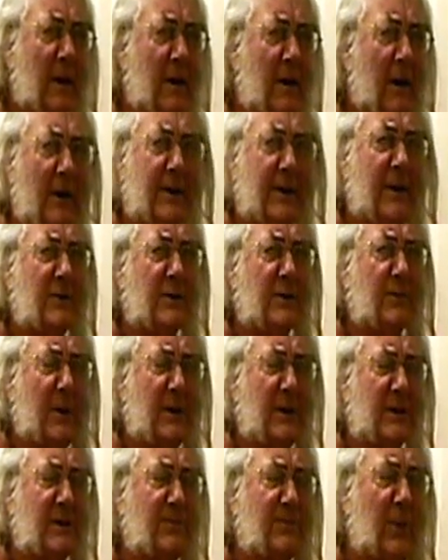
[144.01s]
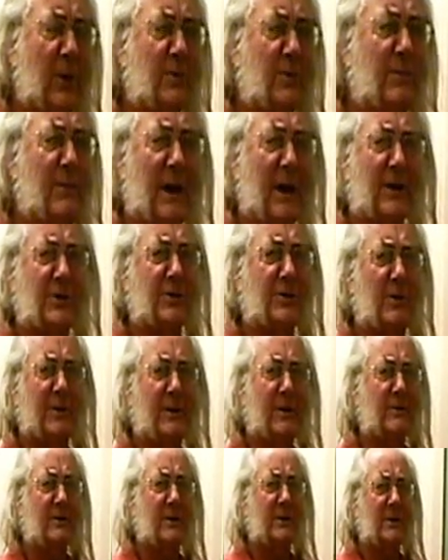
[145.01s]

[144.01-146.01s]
I never spoke much when I was a